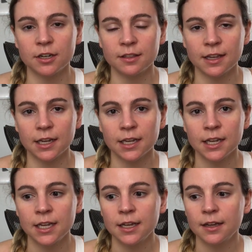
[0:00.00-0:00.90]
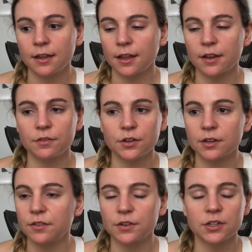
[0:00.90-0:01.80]
I think like
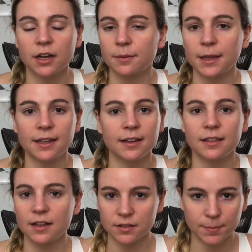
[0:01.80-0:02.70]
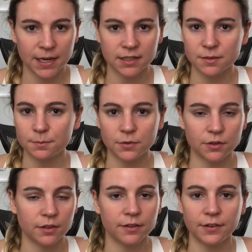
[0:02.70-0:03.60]
if you're talking about like The Expanse or
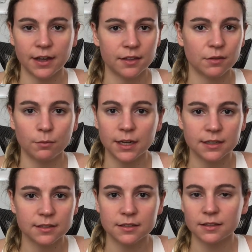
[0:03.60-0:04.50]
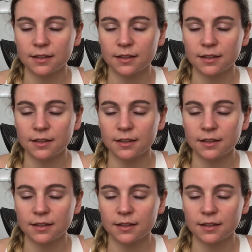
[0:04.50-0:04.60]
The Leviathan Wakes,